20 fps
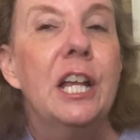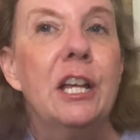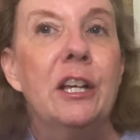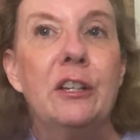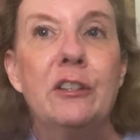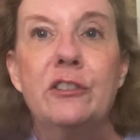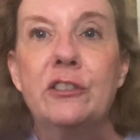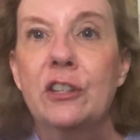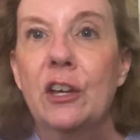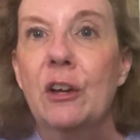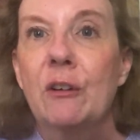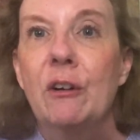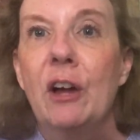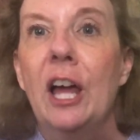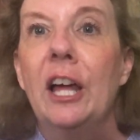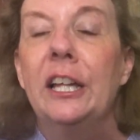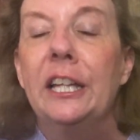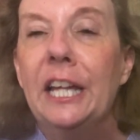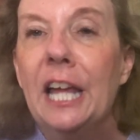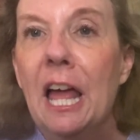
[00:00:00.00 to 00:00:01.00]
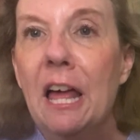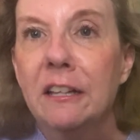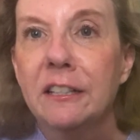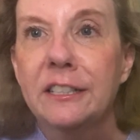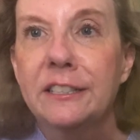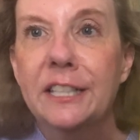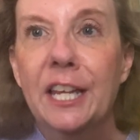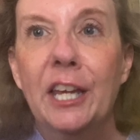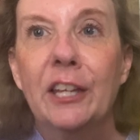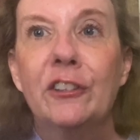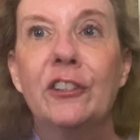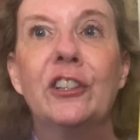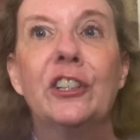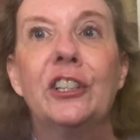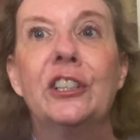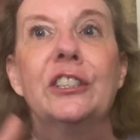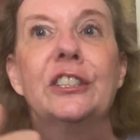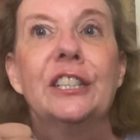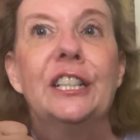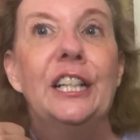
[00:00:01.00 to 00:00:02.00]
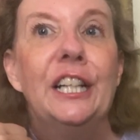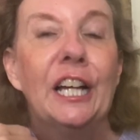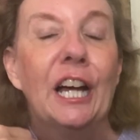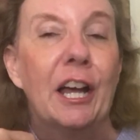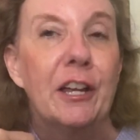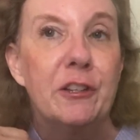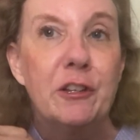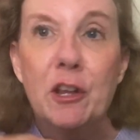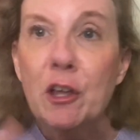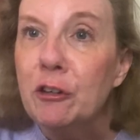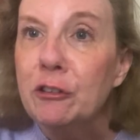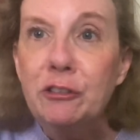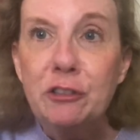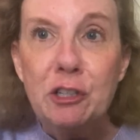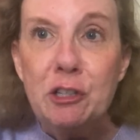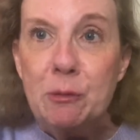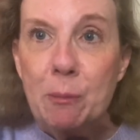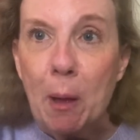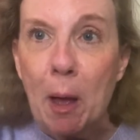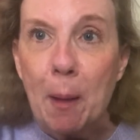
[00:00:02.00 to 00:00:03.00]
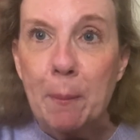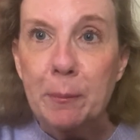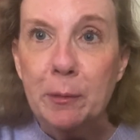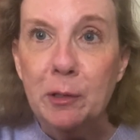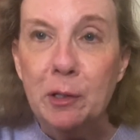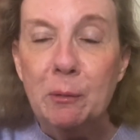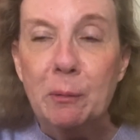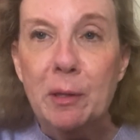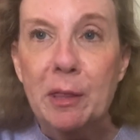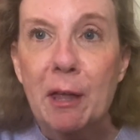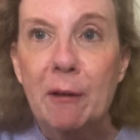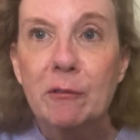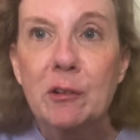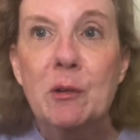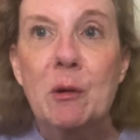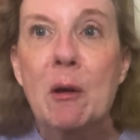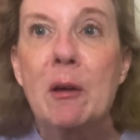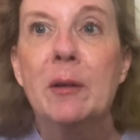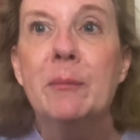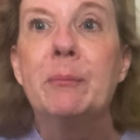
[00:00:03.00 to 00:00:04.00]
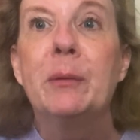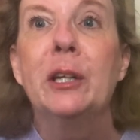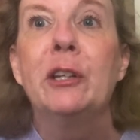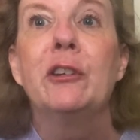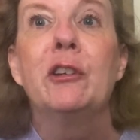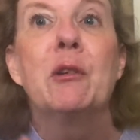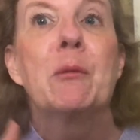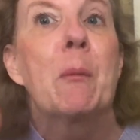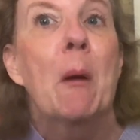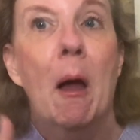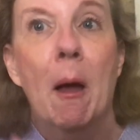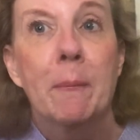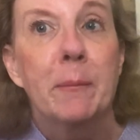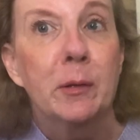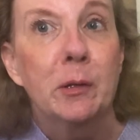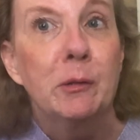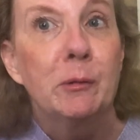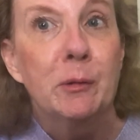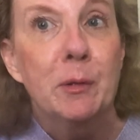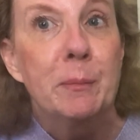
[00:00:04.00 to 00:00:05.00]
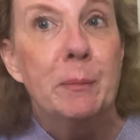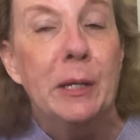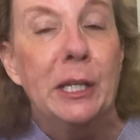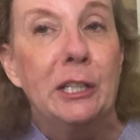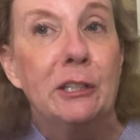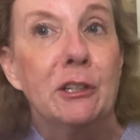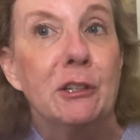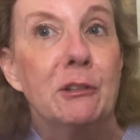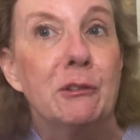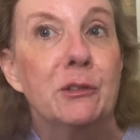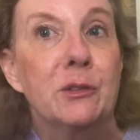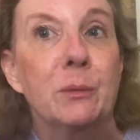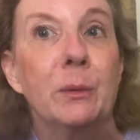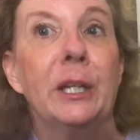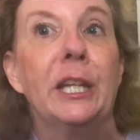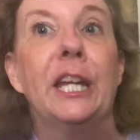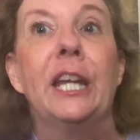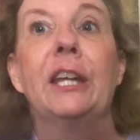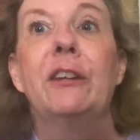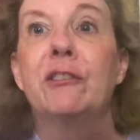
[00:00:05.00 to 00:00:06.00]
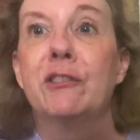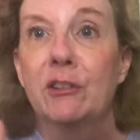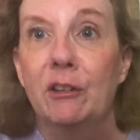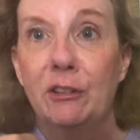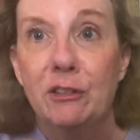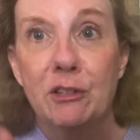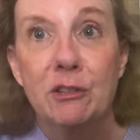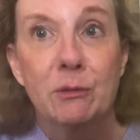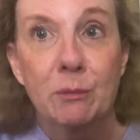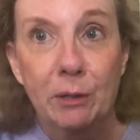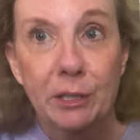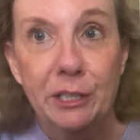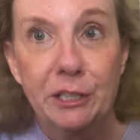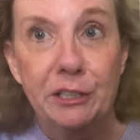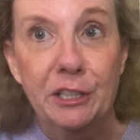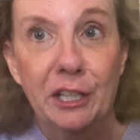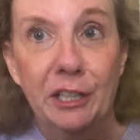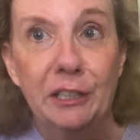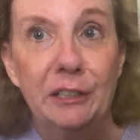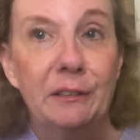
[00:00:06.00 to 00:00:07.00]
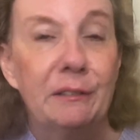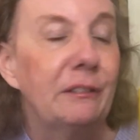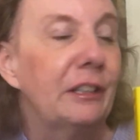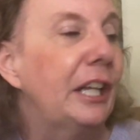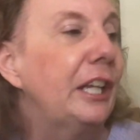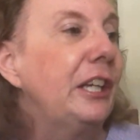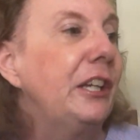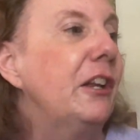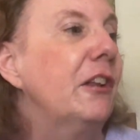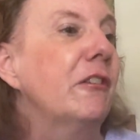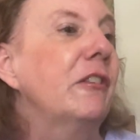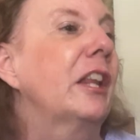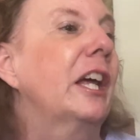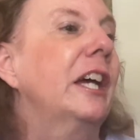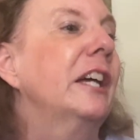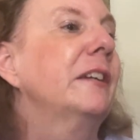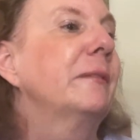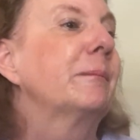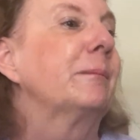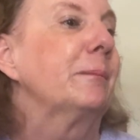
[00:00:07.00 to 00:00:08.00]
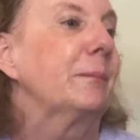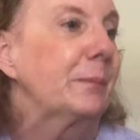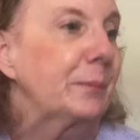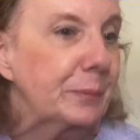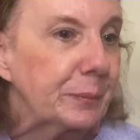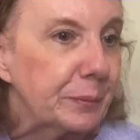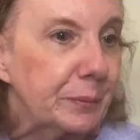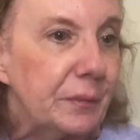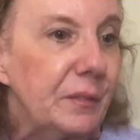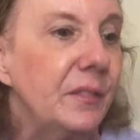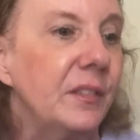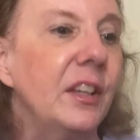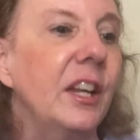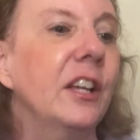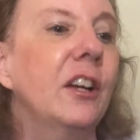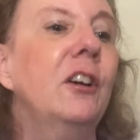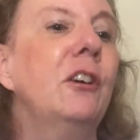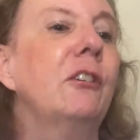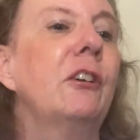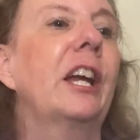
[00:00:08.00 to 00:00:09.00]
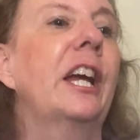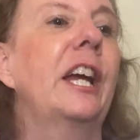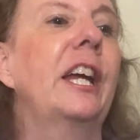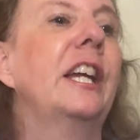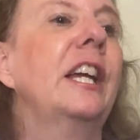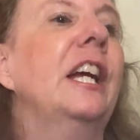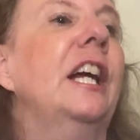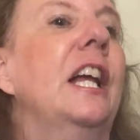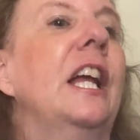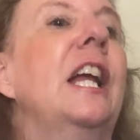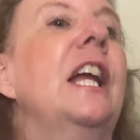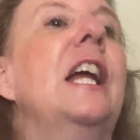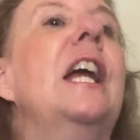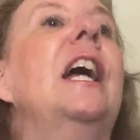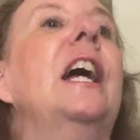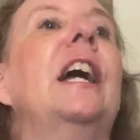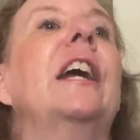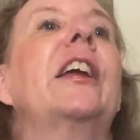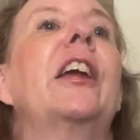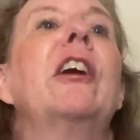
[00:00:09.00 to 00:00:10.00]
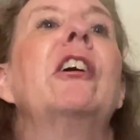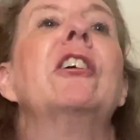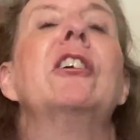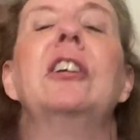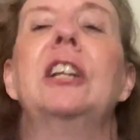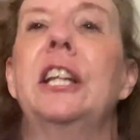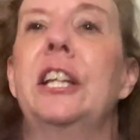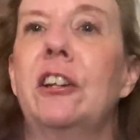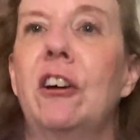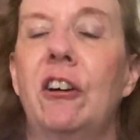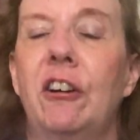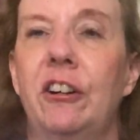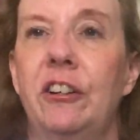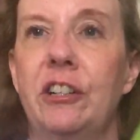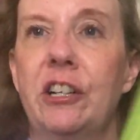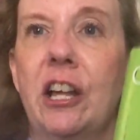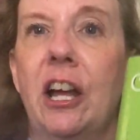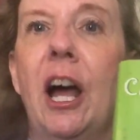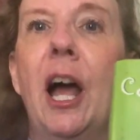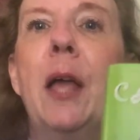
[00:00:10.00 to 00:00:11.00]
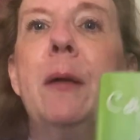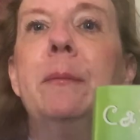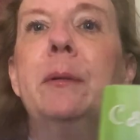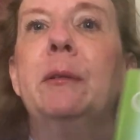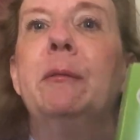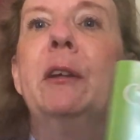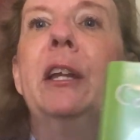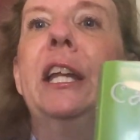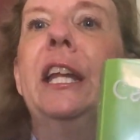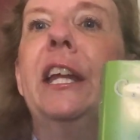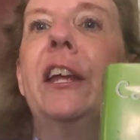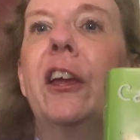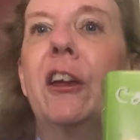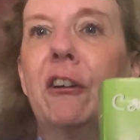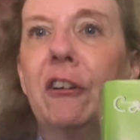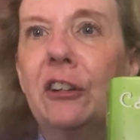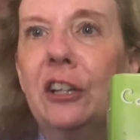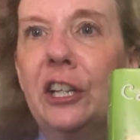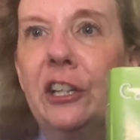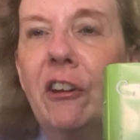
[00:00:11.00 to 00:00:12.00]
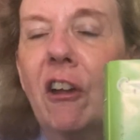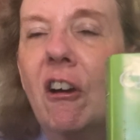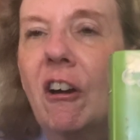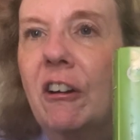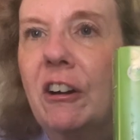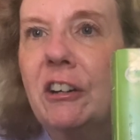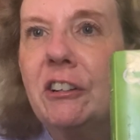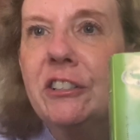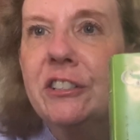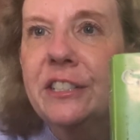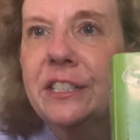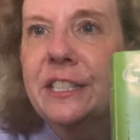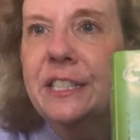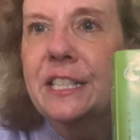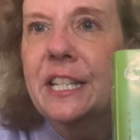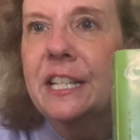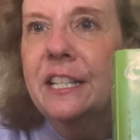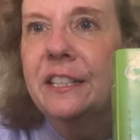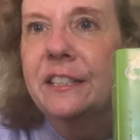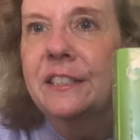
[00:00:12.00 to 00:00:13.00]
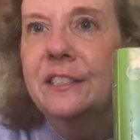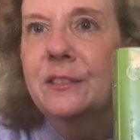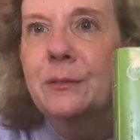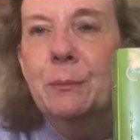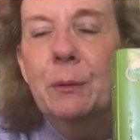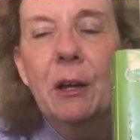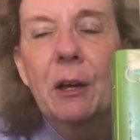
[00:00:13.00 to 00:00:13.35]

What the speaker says: So Ellie Alexander, I know she's popular with everyone, but you're popular with me too, sweetie. So I just wanted to let you know that. Okay, Carolyn Hart. I've been reading Carolyn Hart since,